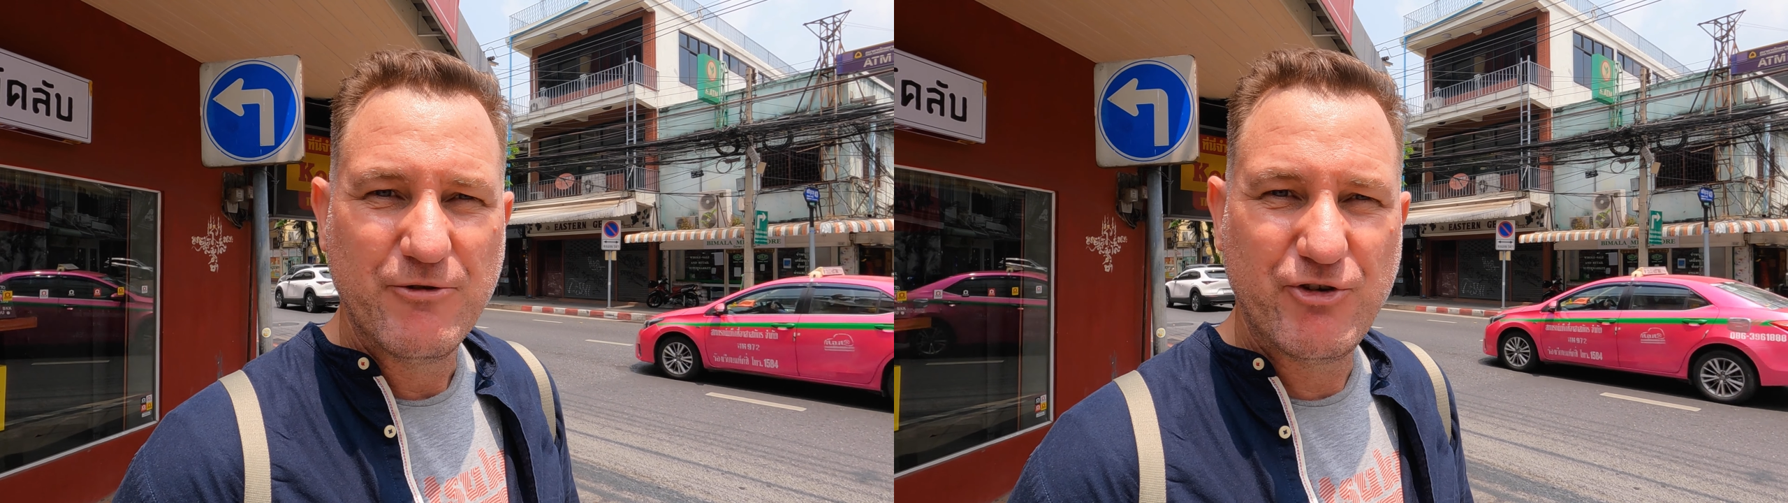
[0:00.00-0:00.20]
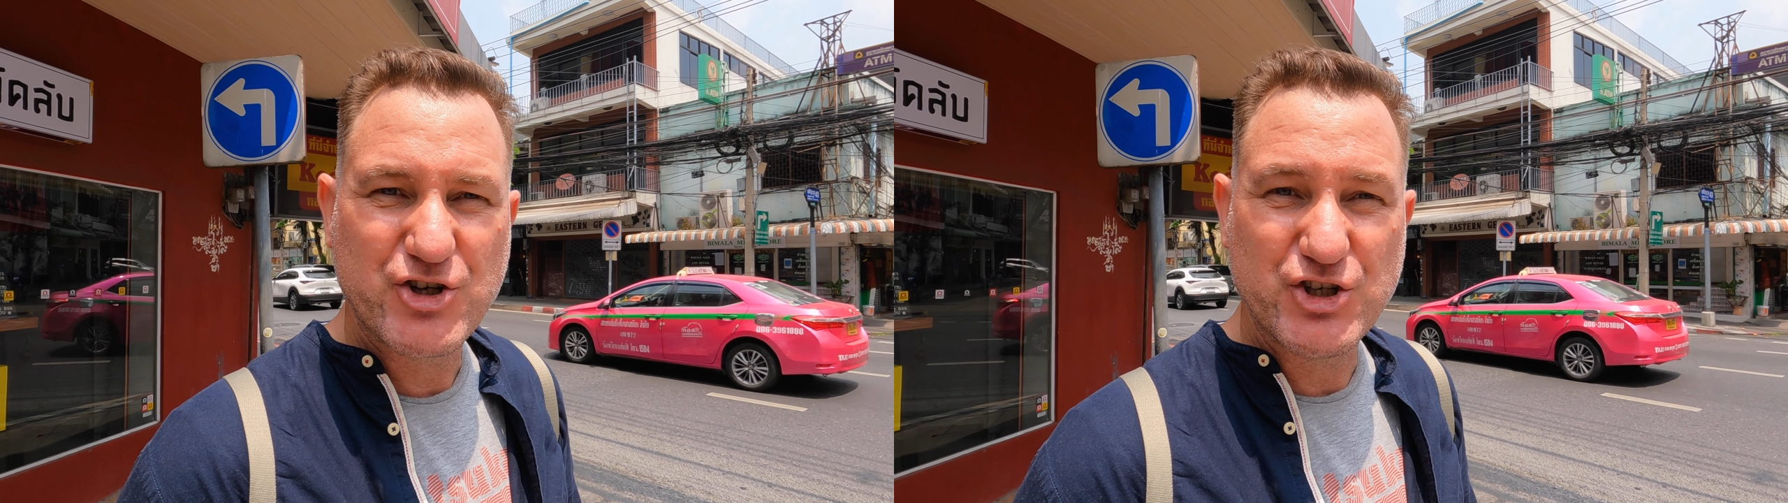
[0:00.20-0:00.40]

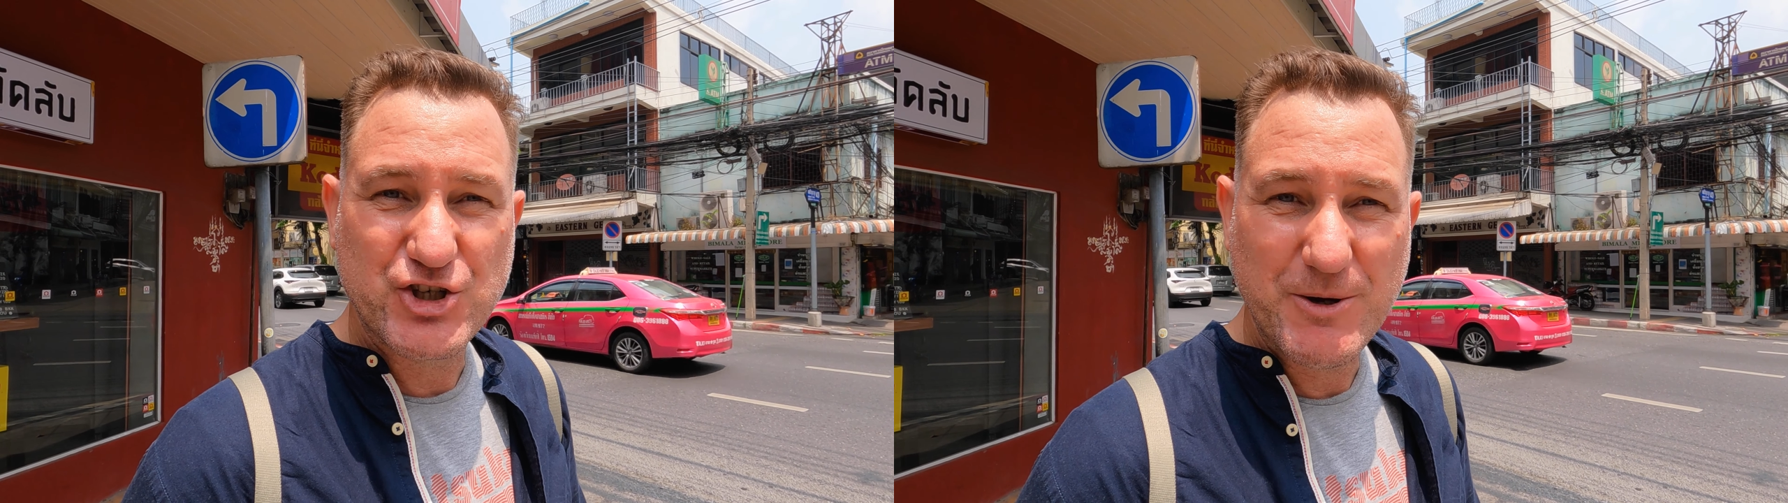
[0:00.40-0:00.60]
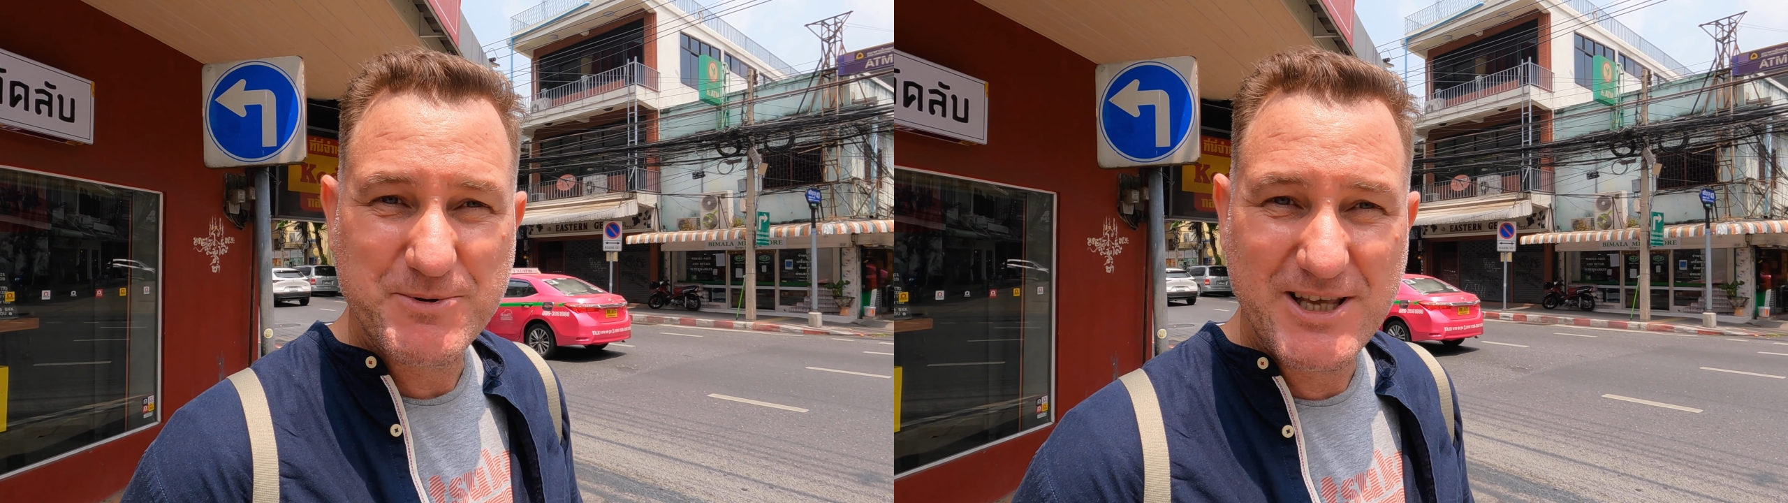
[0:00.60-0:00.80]
fish and
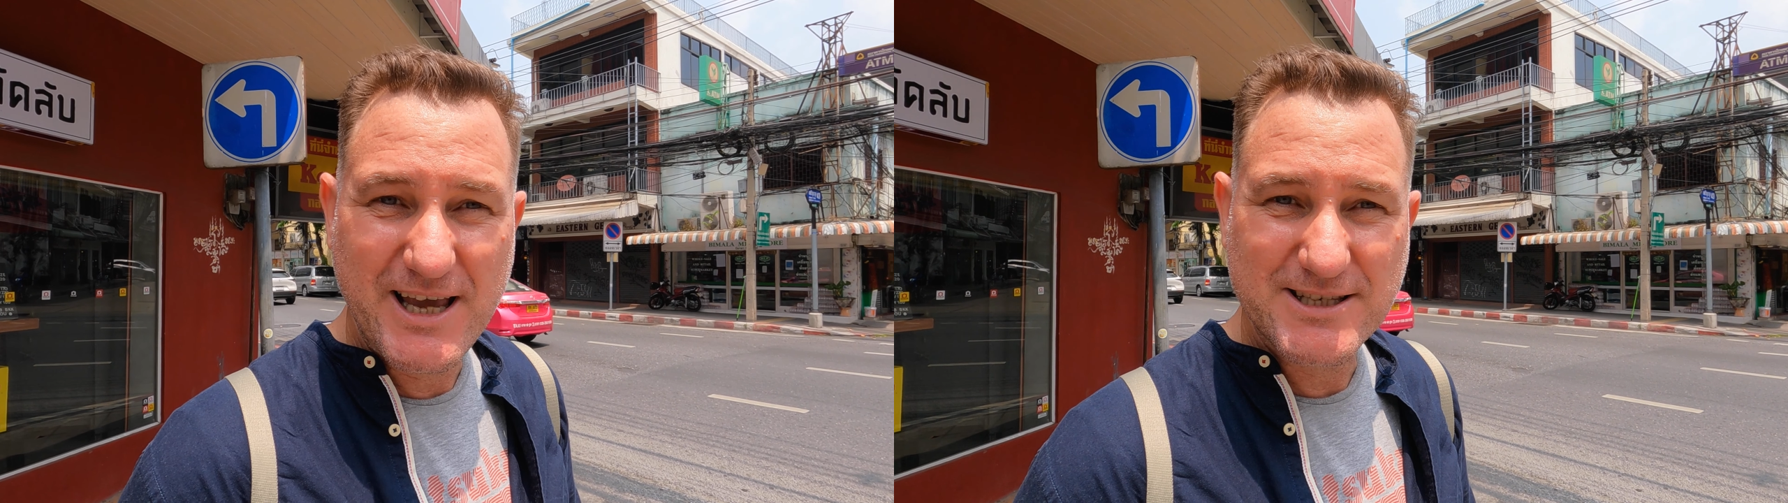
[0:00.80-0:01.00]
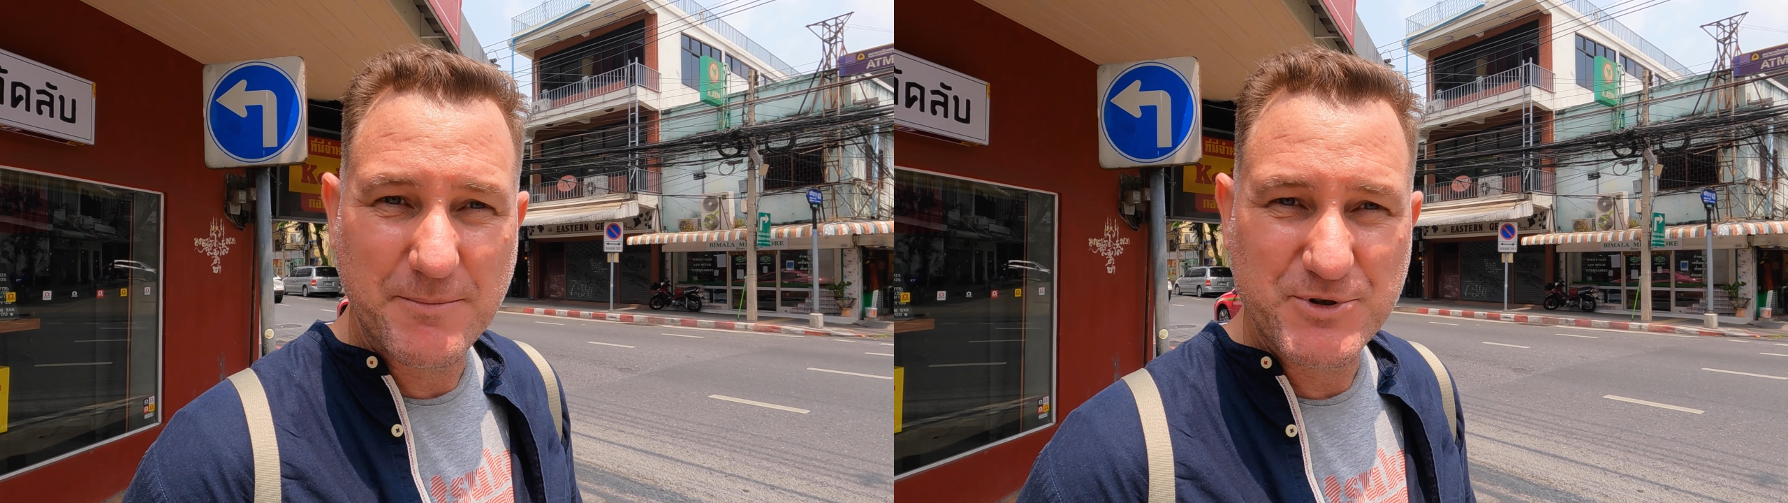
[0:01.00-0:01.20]
chips
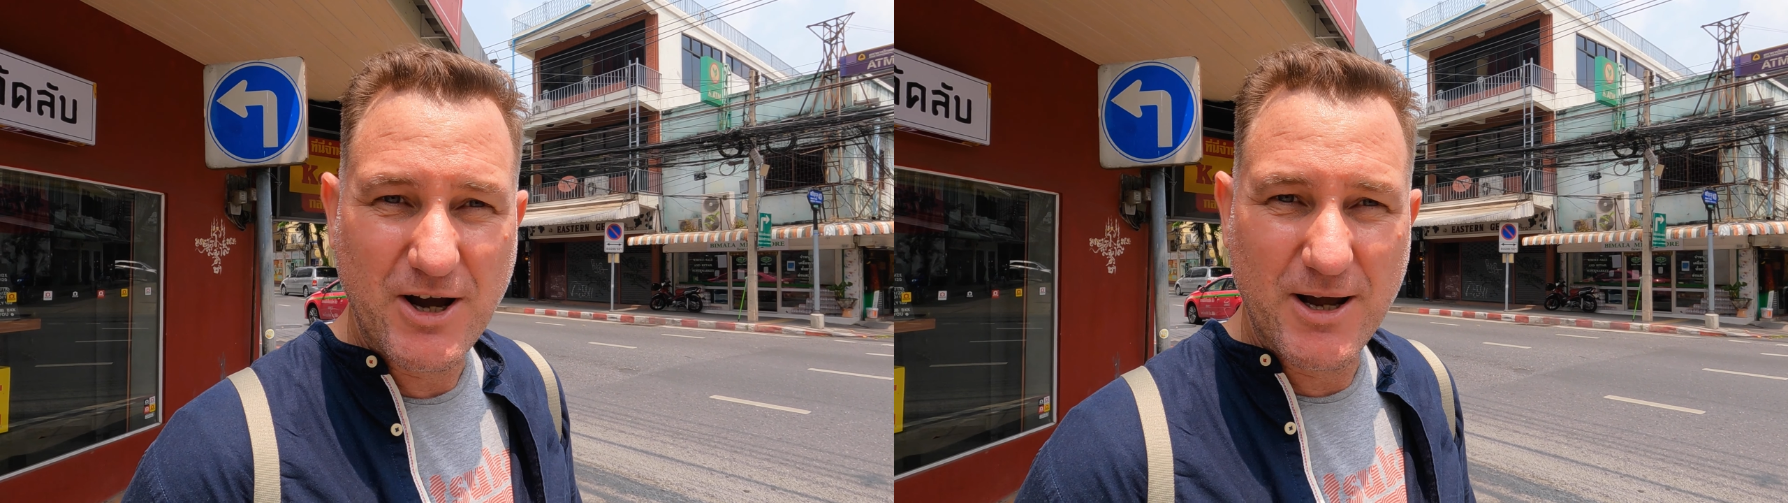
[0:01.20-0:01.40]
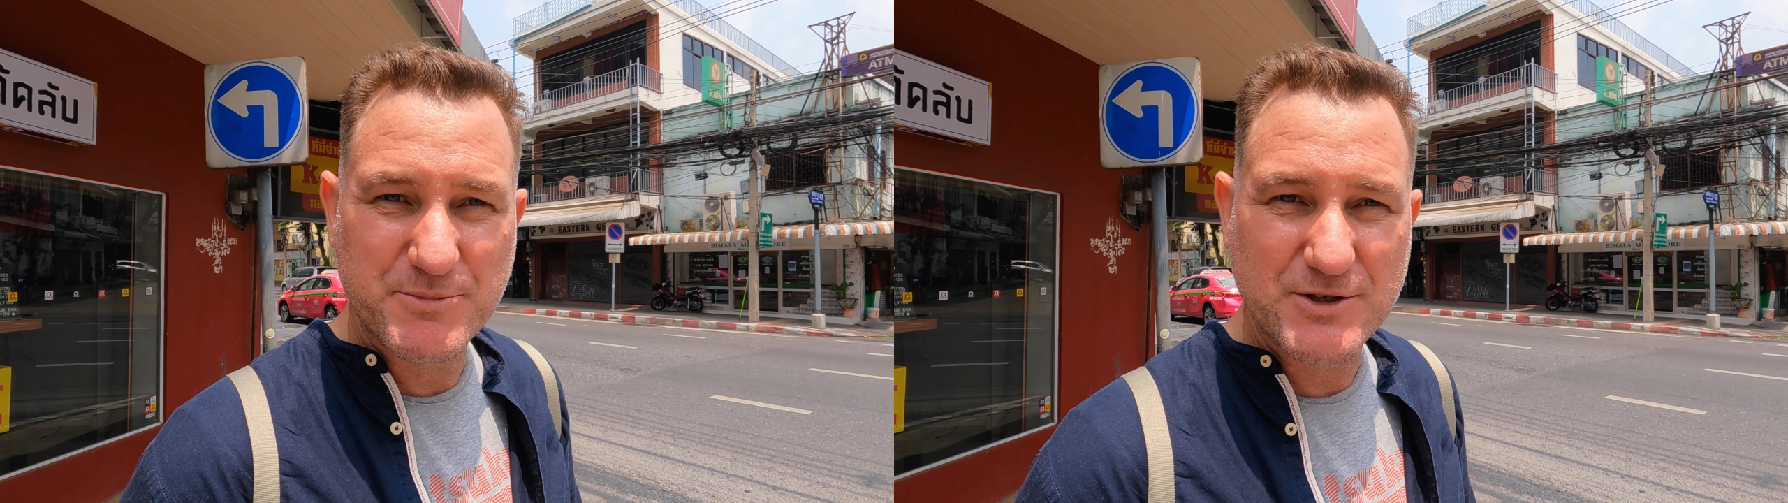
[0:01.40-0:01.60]
there
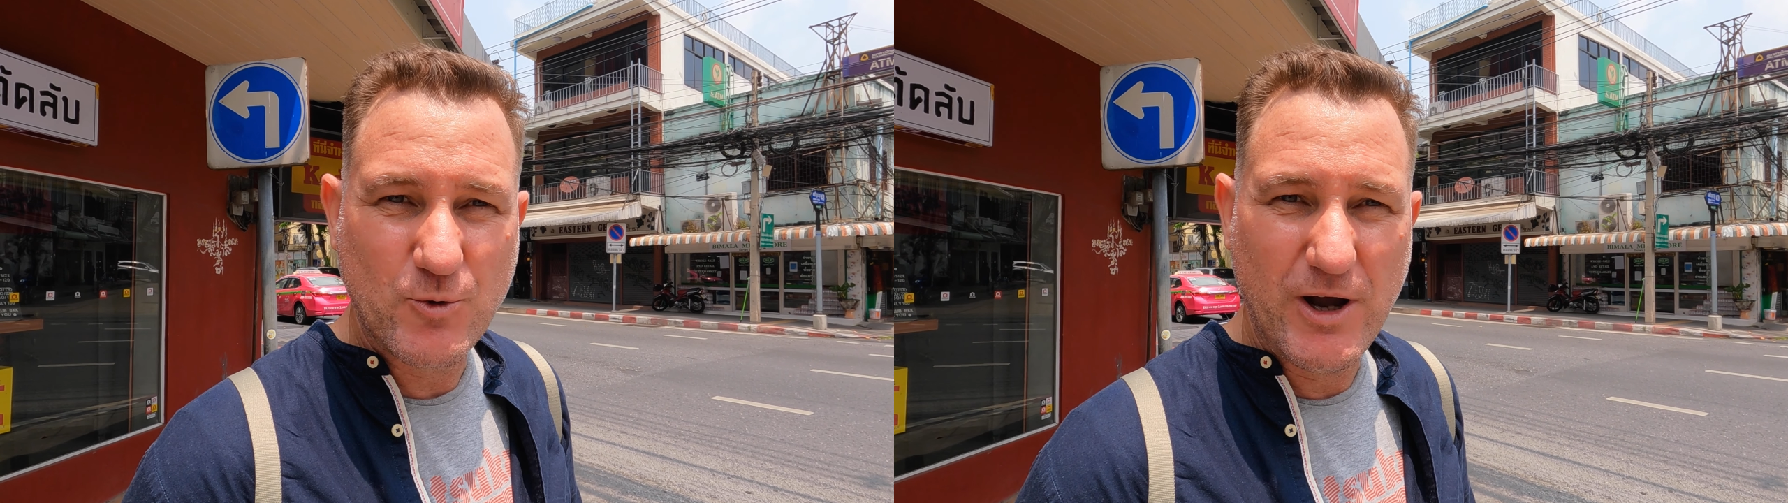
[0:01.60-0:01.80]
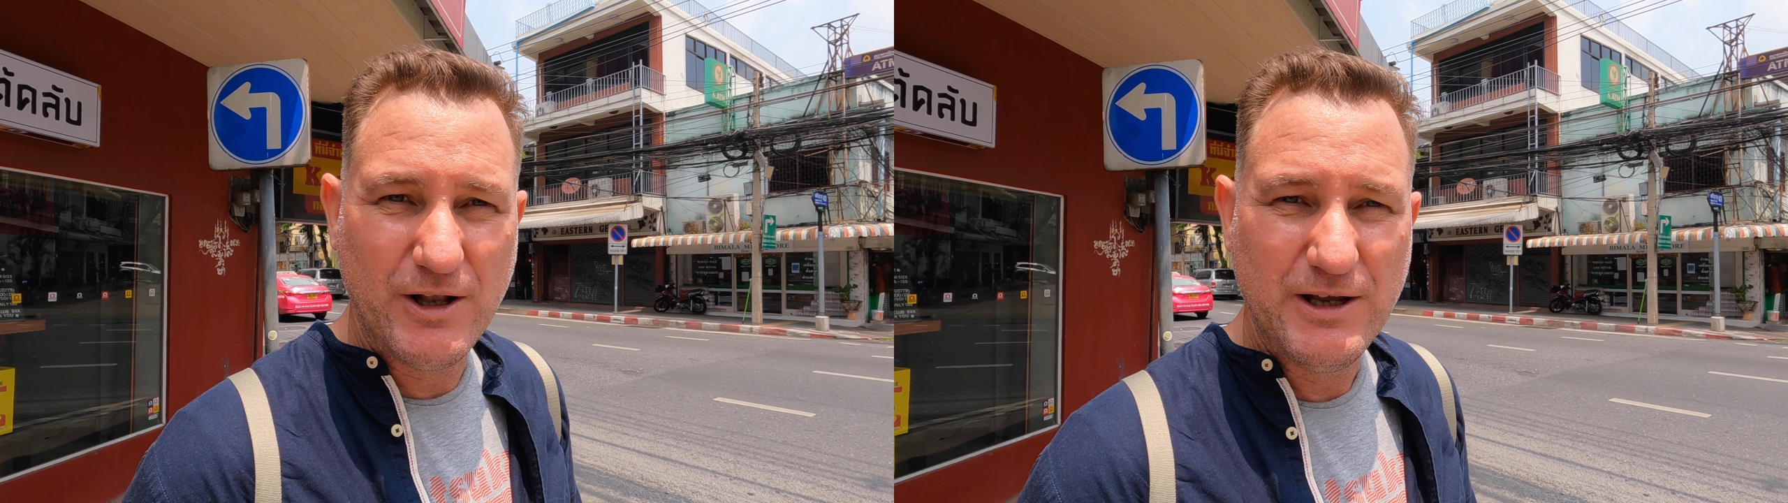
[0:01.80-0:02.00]
sometimes as
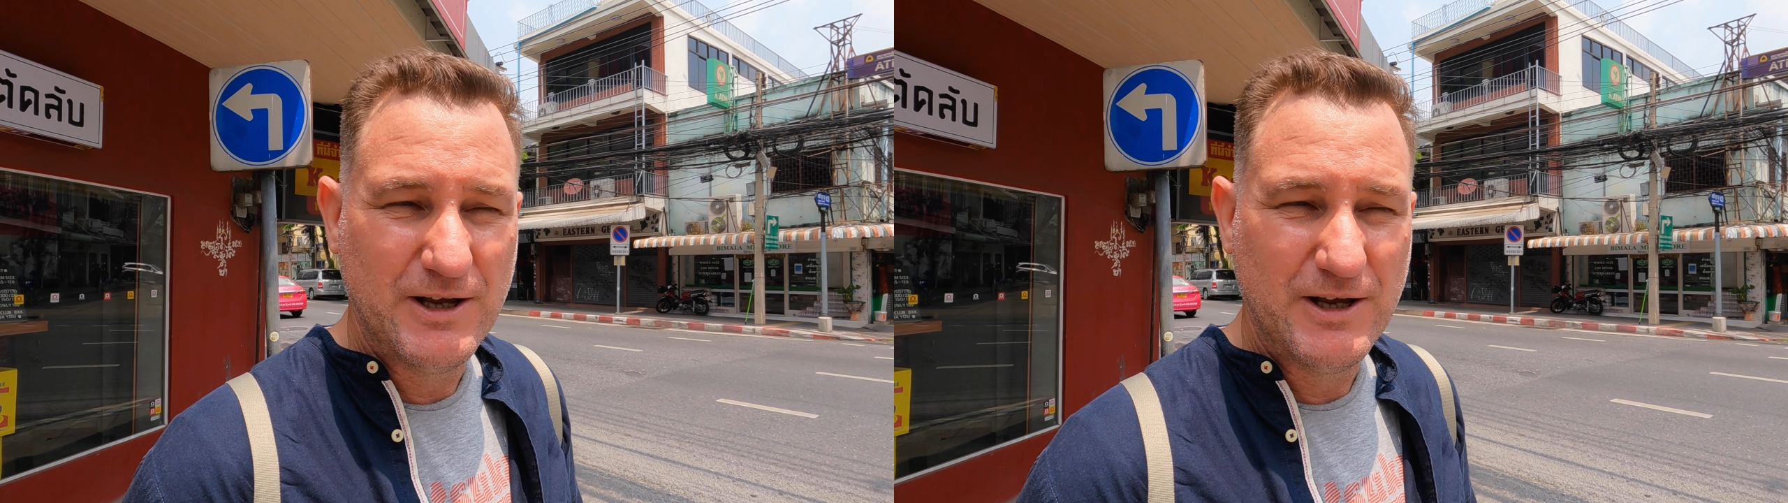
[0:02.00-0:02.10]
well,